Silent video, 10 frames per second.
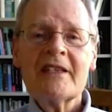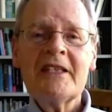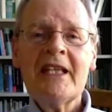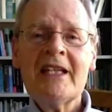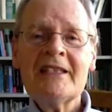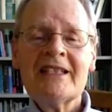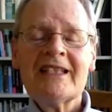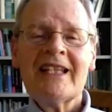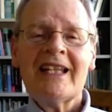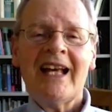then
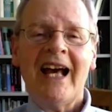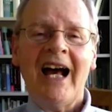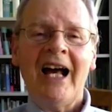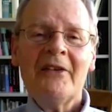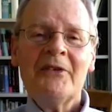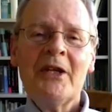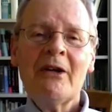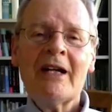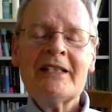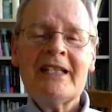there
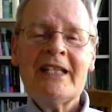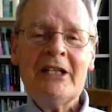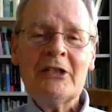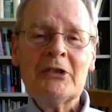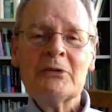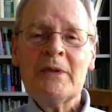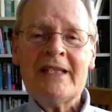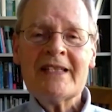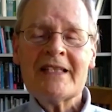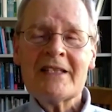aren't any good
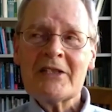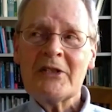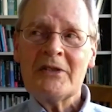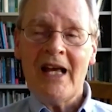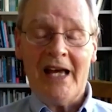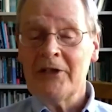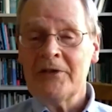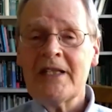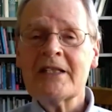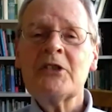reasons, I don't
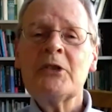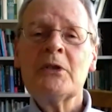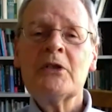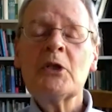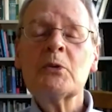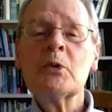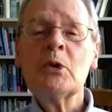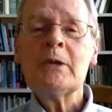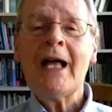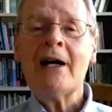think, to, to
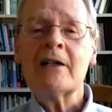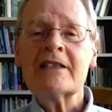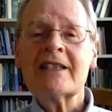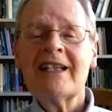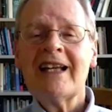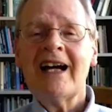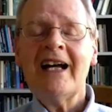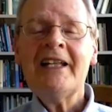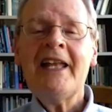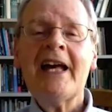rule out
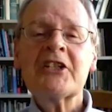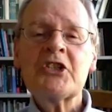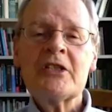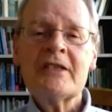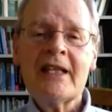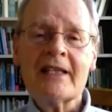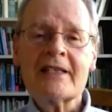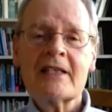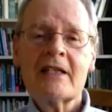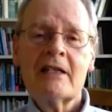an action
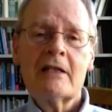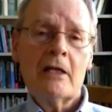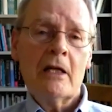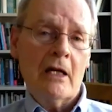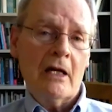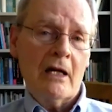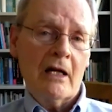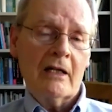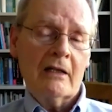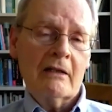that's
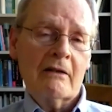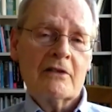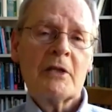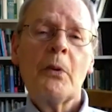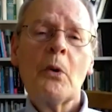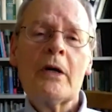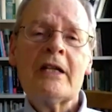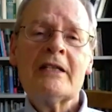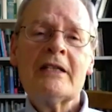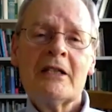
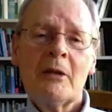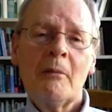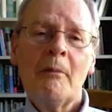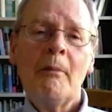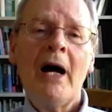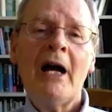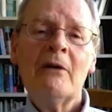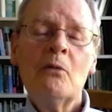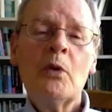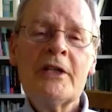supported by
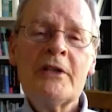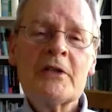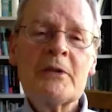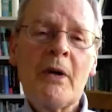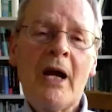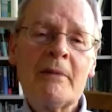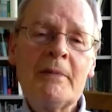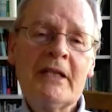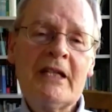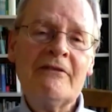one of those
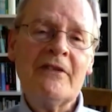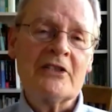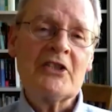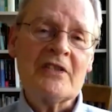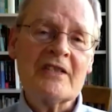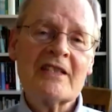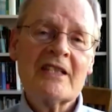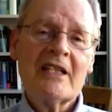probability functions.